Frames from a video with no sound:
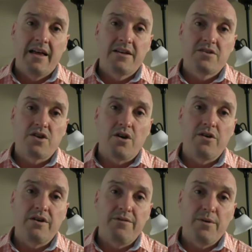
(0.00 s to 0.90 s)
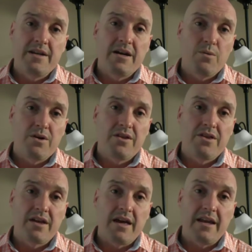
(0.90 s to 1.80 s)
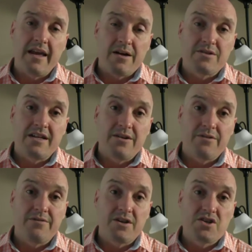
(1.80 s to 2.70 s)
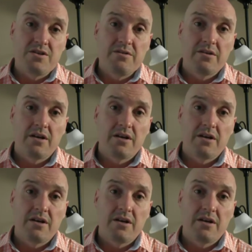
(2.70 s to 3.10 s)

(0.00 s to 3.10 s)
So if you end up with an outer ear infection,